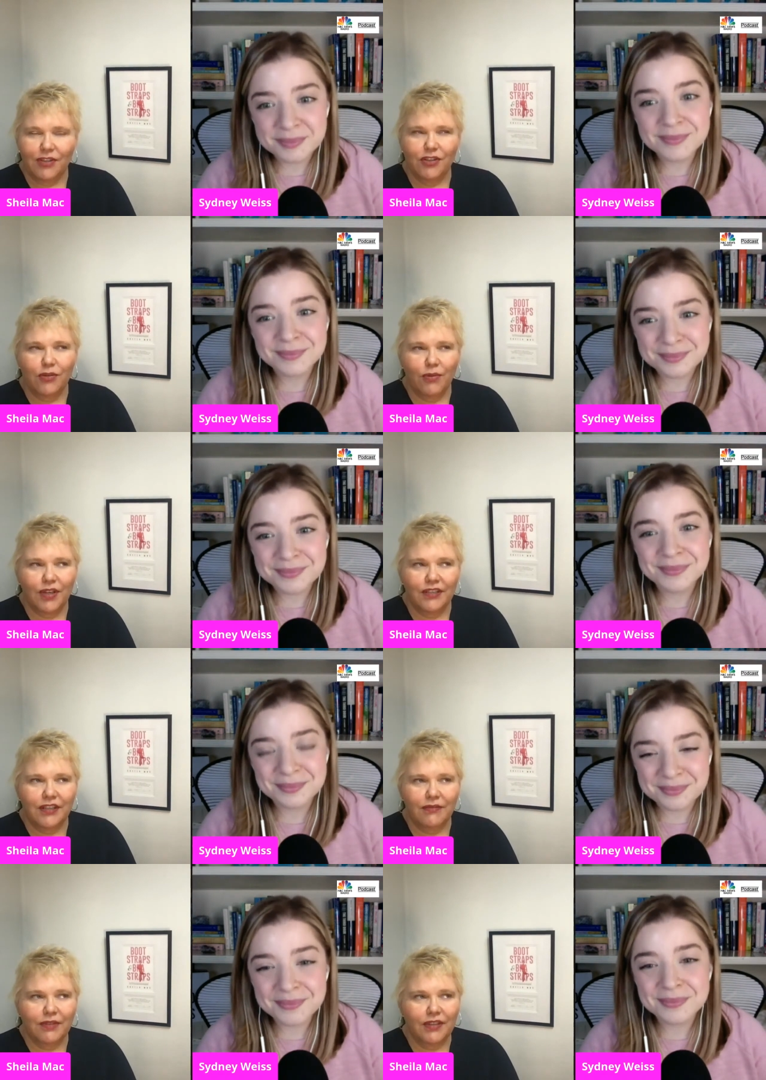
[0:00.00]
Speaker 1: stories
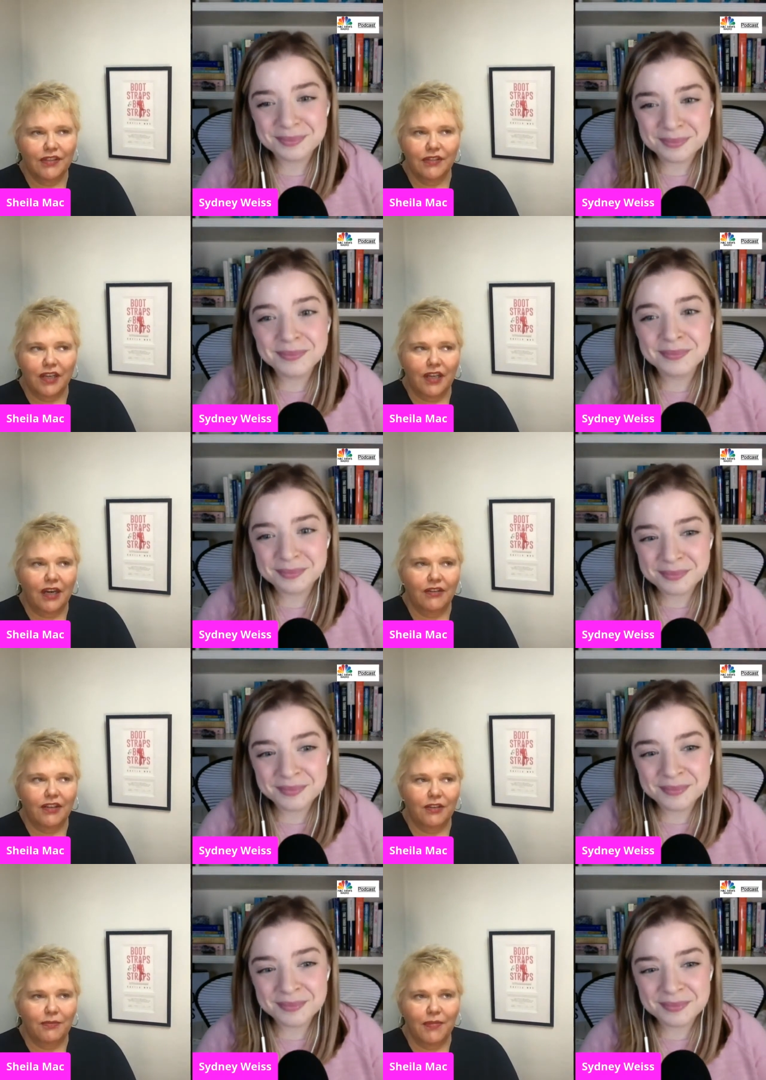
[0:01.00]
that really stuck out
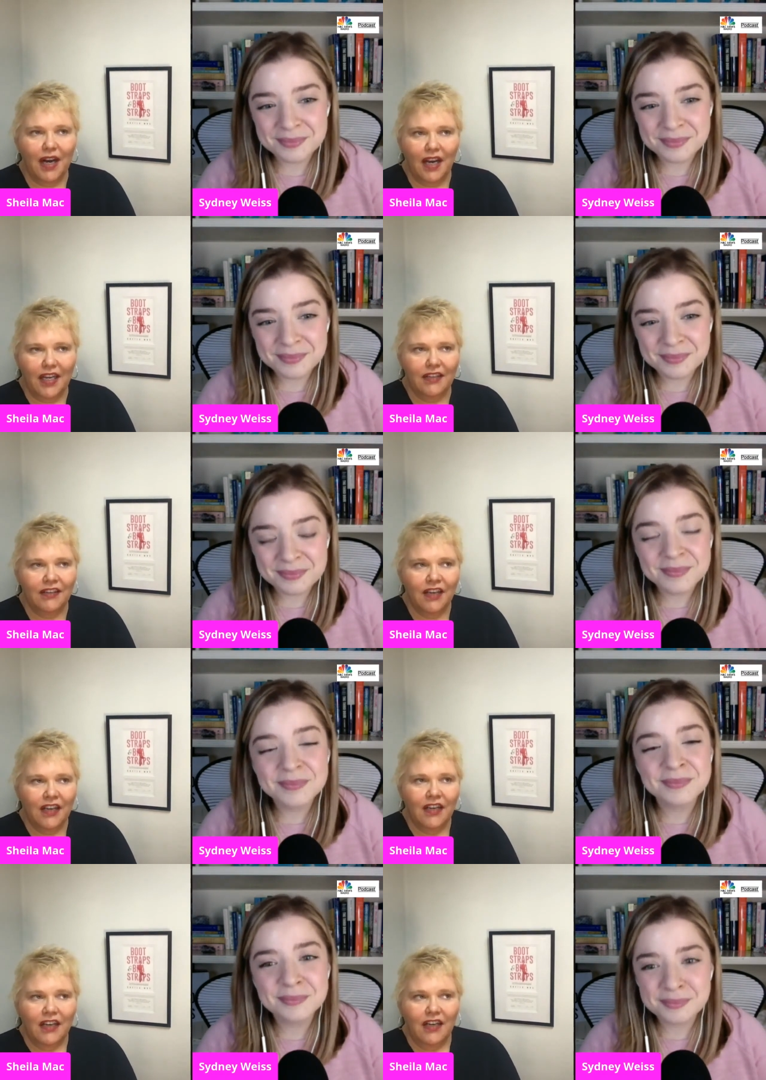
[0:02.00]
in your mind
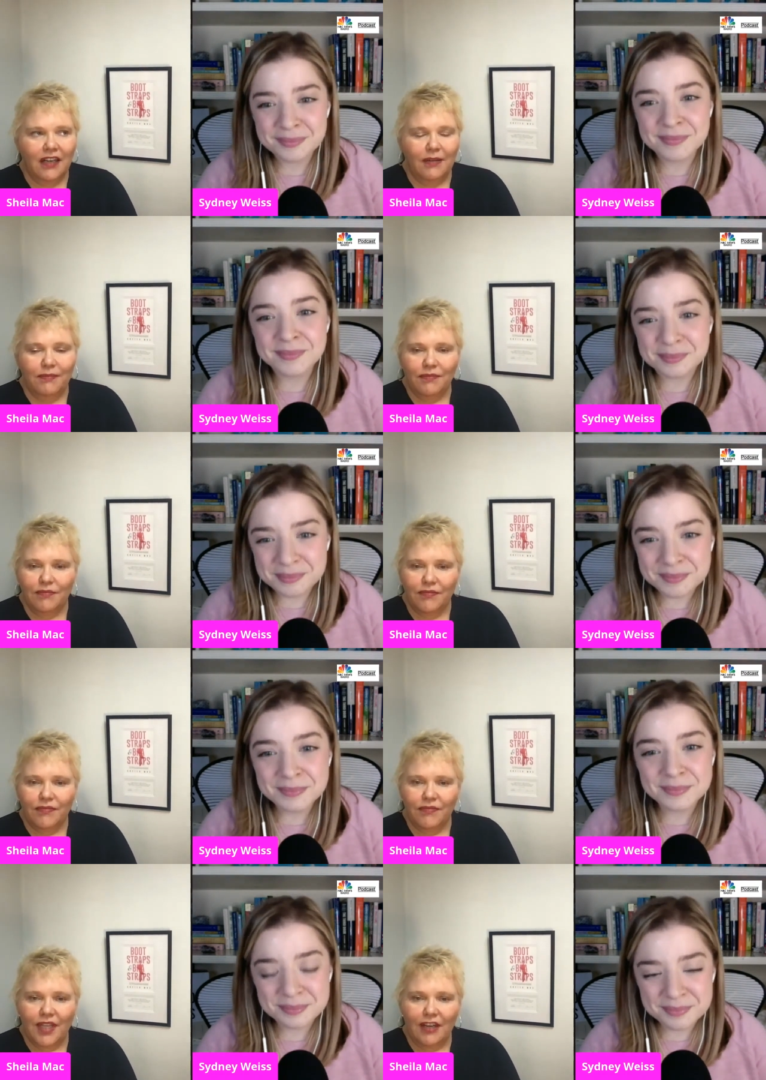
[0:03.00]

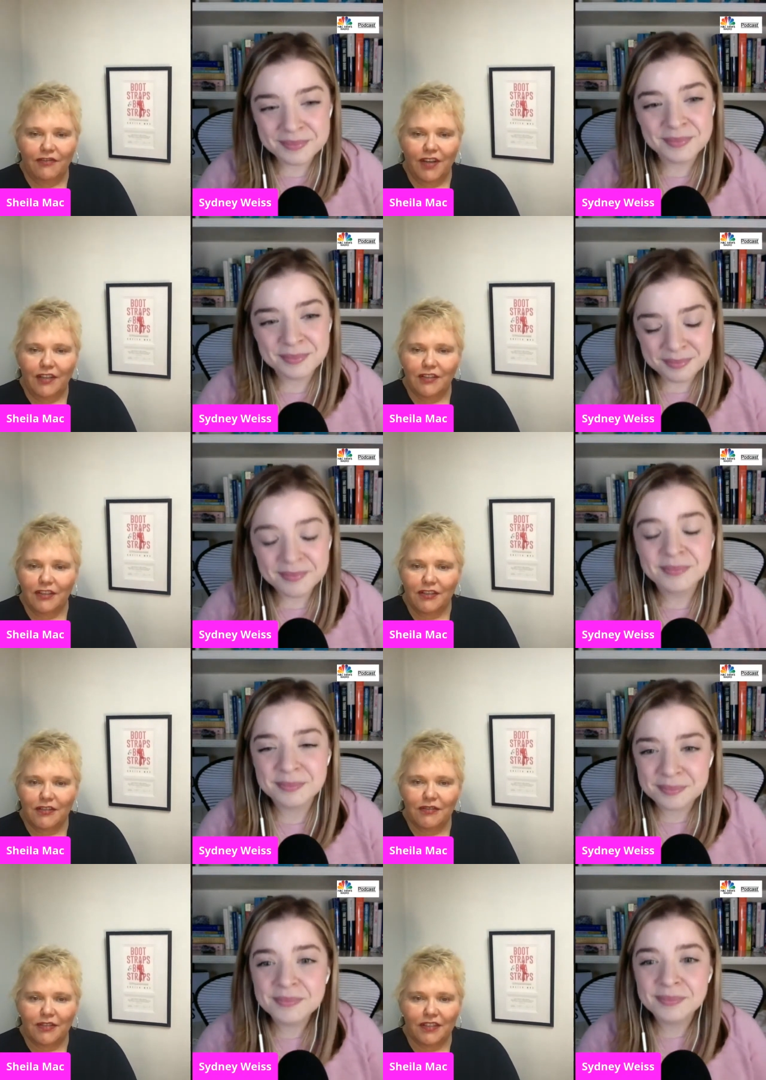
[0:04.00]
that affected
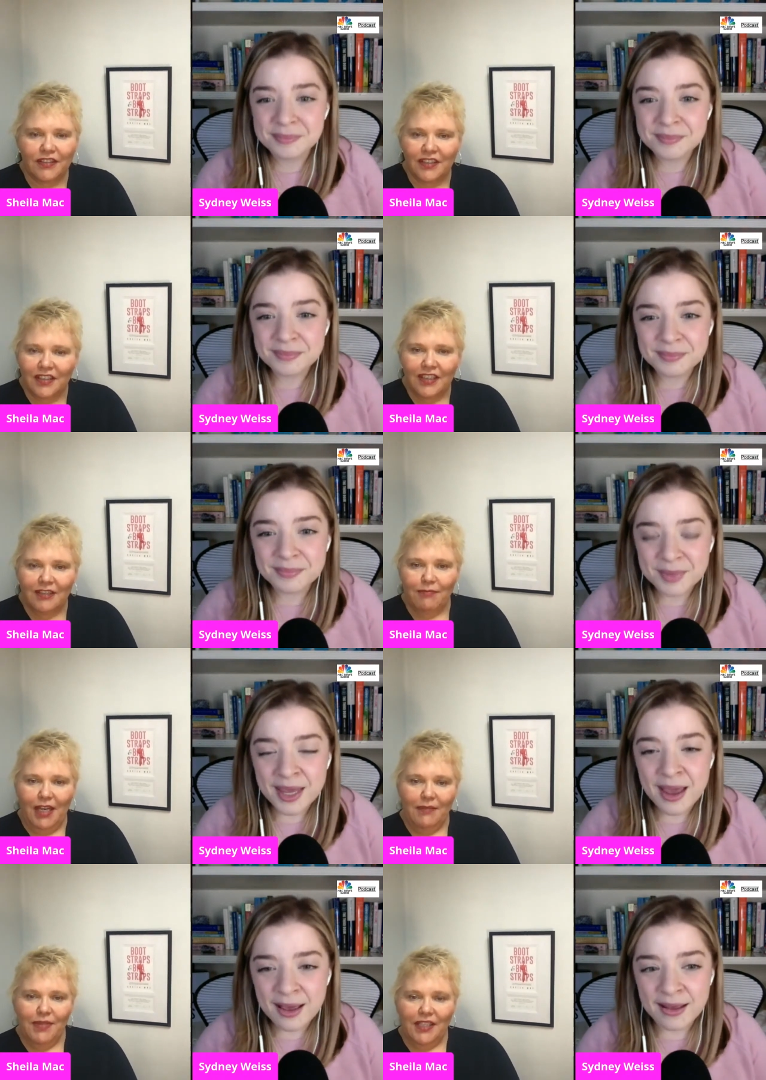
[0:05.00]
you or
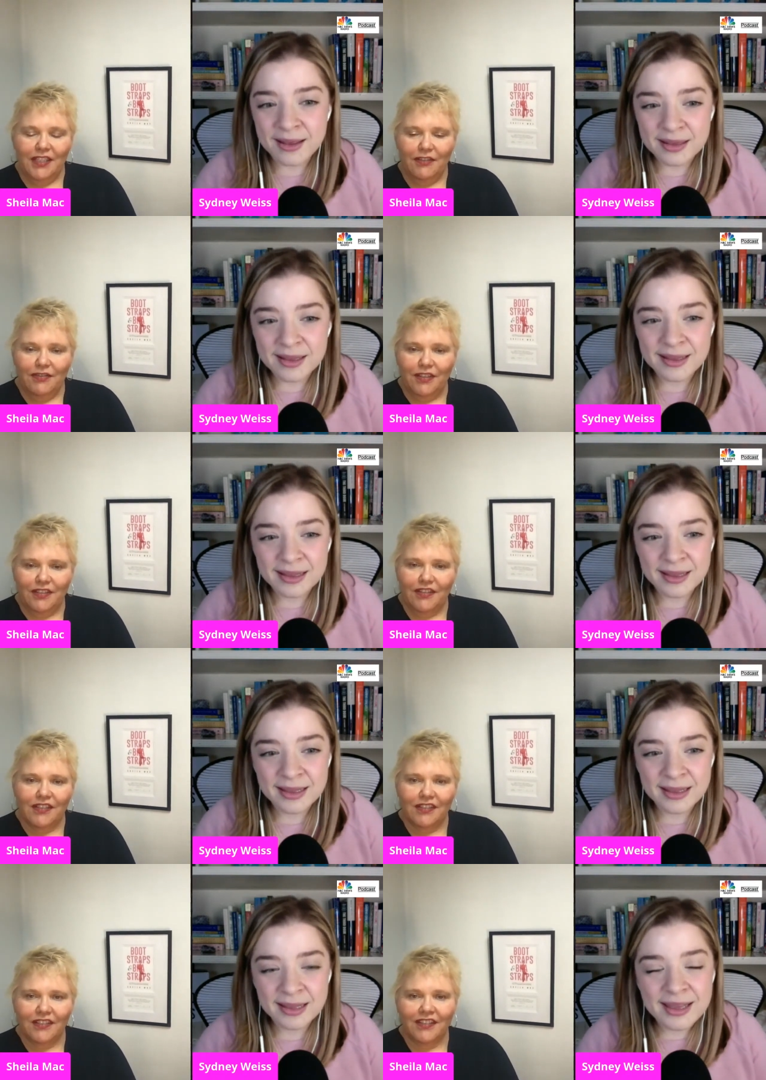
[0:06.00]
Speaker 2: made a
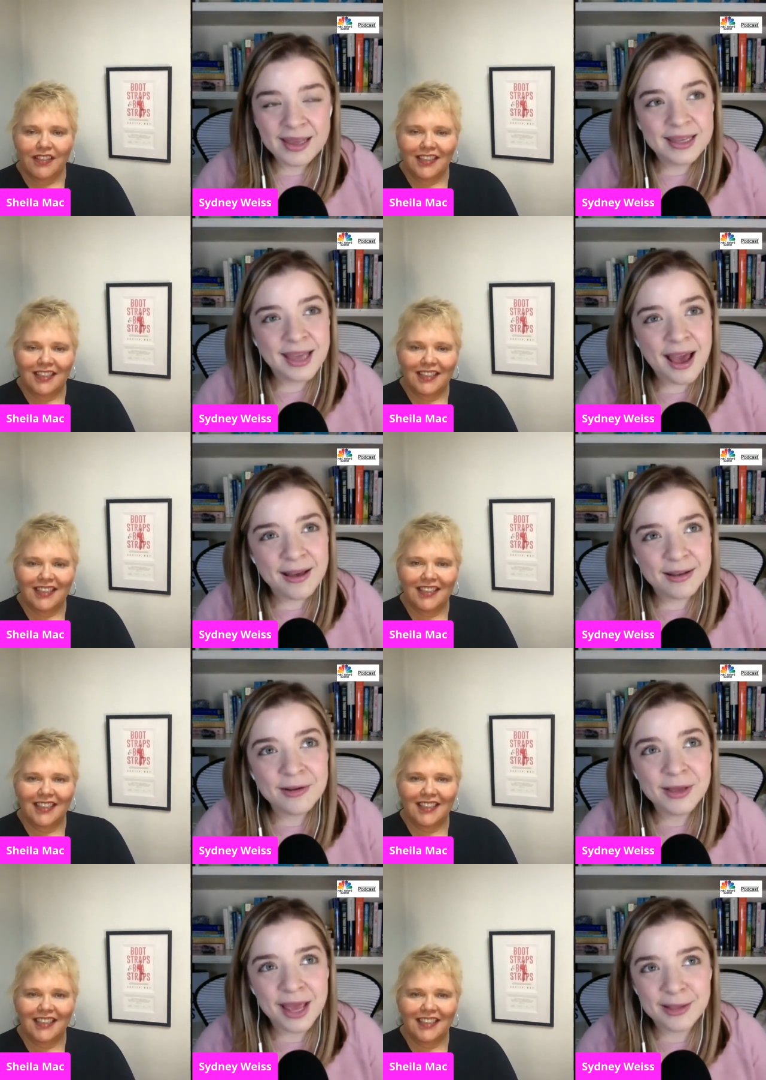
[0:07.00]
difference? Yeah.
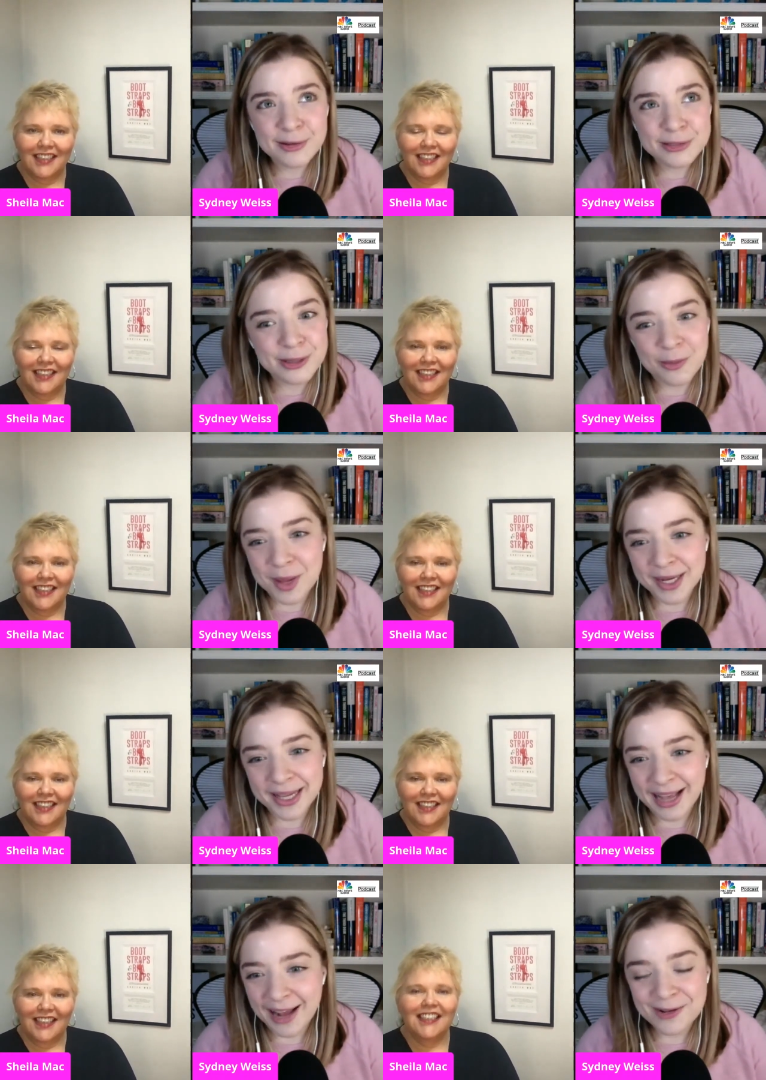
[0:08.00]
Okay. There's so
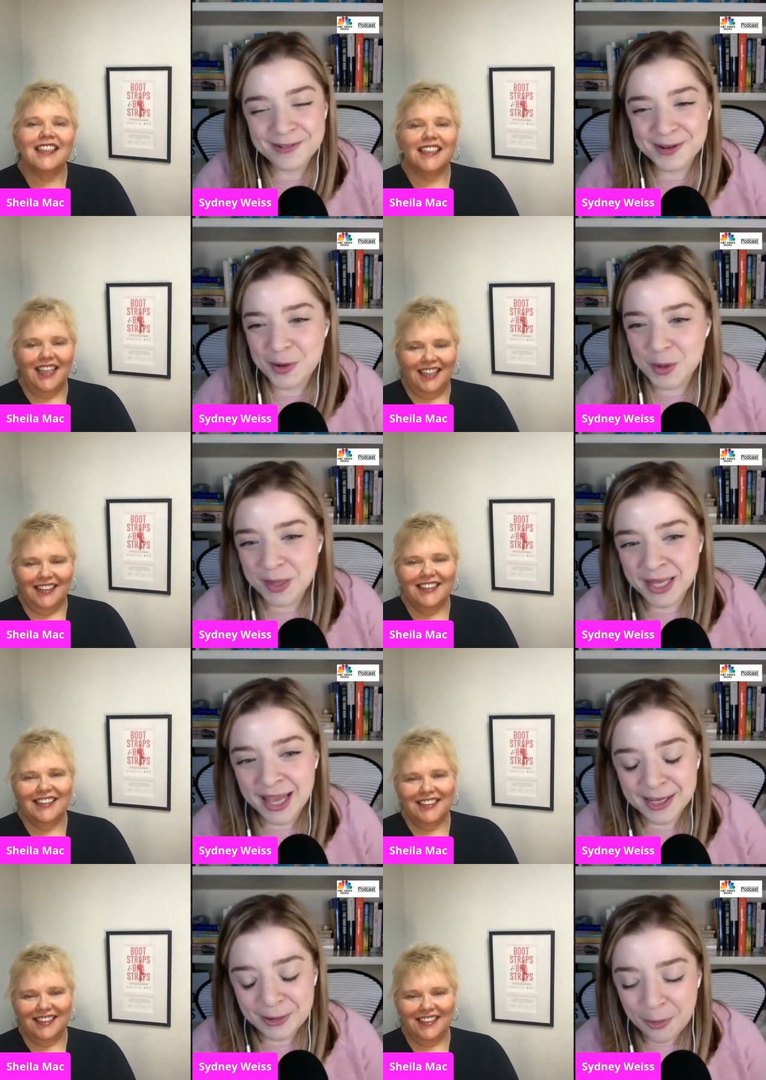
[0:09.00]
many. I don't even know where to
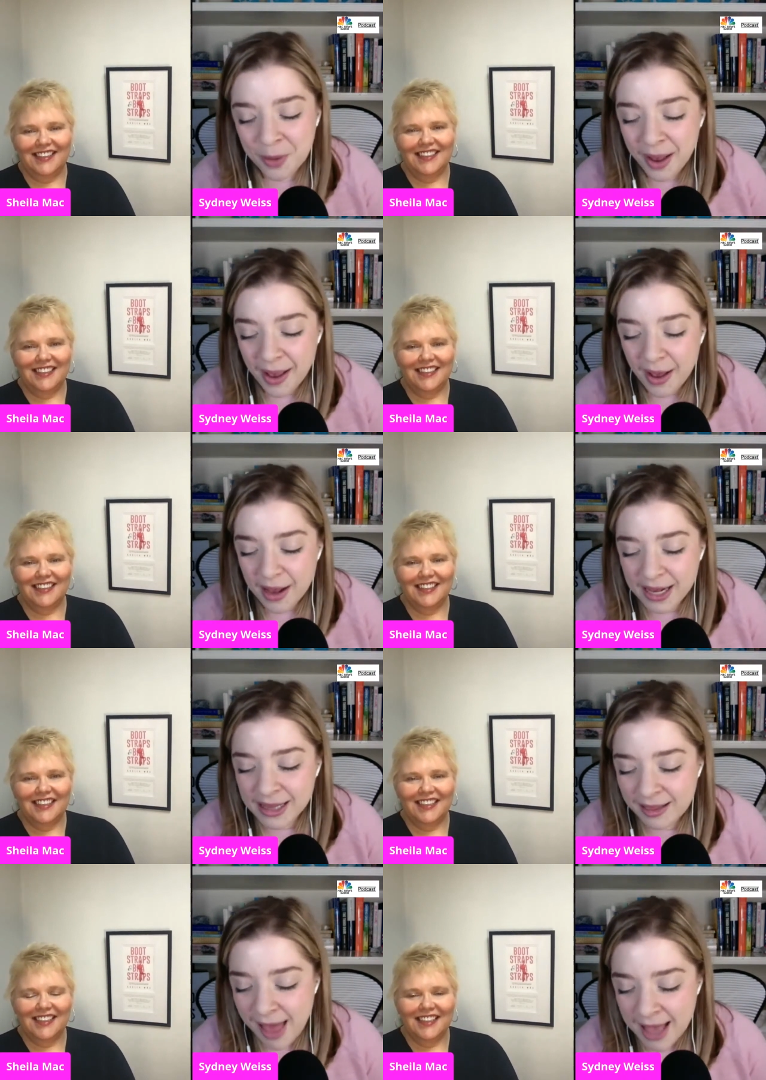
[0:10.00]
begin. You know,
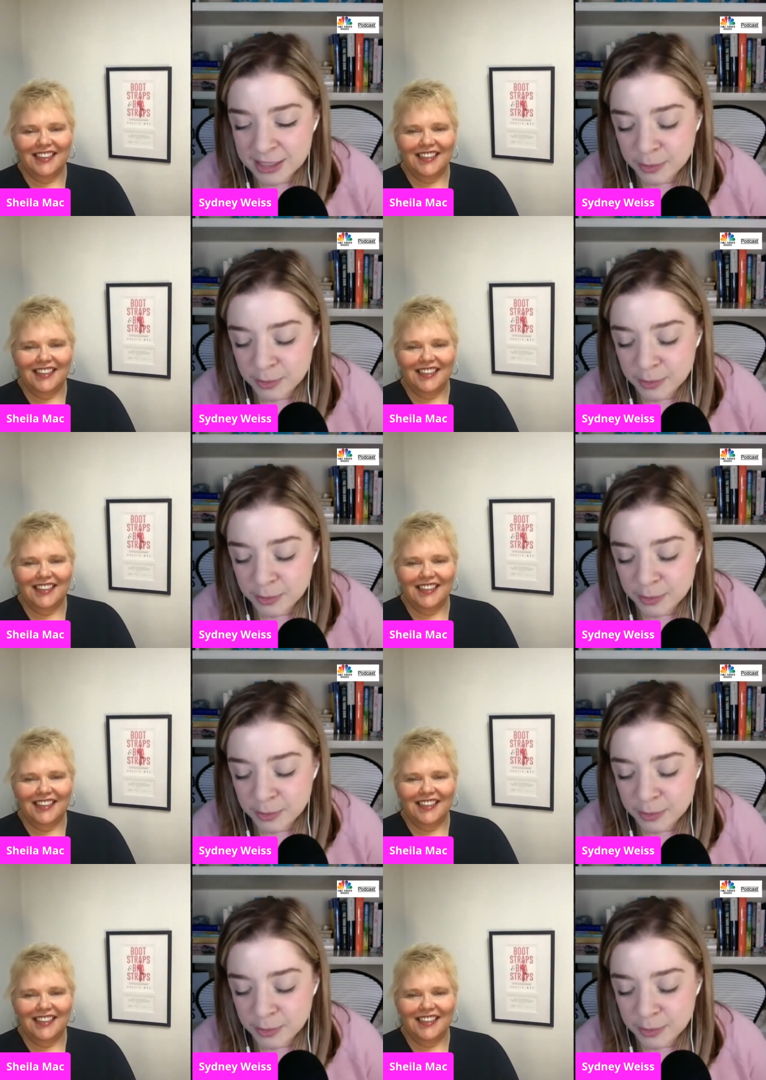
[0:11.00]
in the last